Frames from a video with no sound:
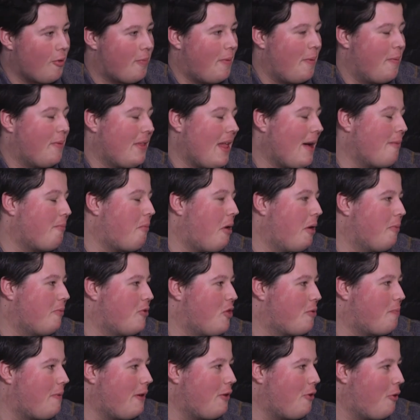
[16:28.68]
Possibly, but that
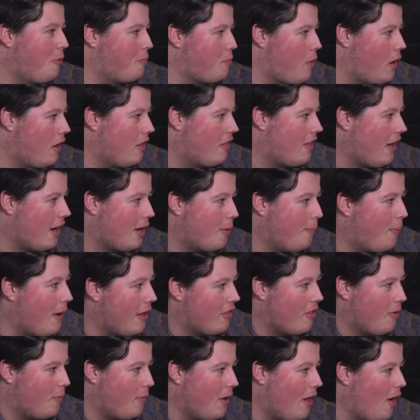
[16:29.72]
might just be your mindset
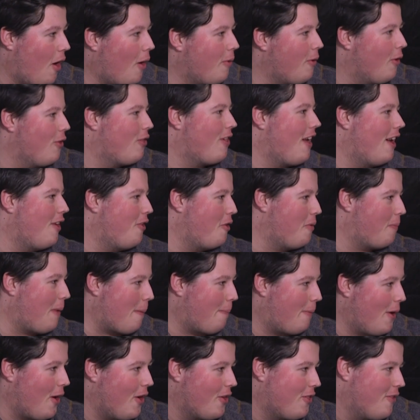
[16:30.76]
compared to someone else. I'm not saying you're a
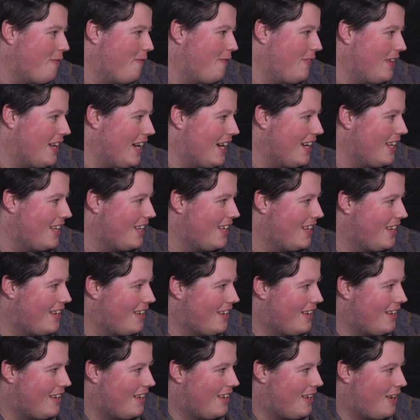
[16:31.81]
bad person for that.
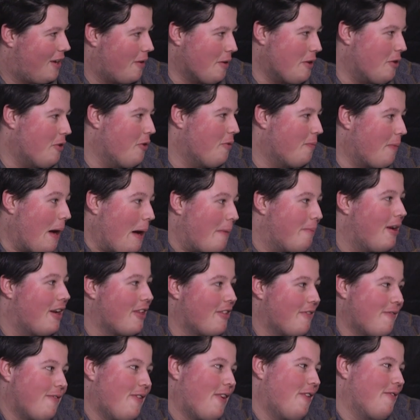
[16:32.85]
I mean, you're a bad
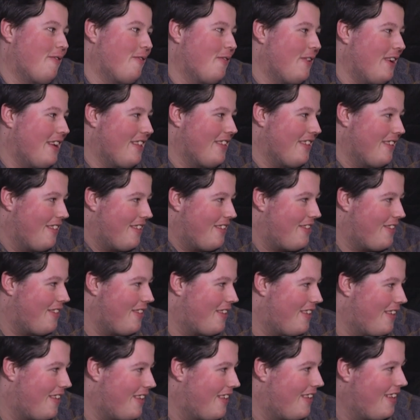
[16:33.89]
person for other
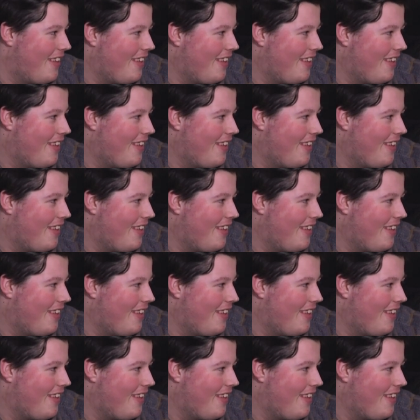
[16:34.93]
reasons.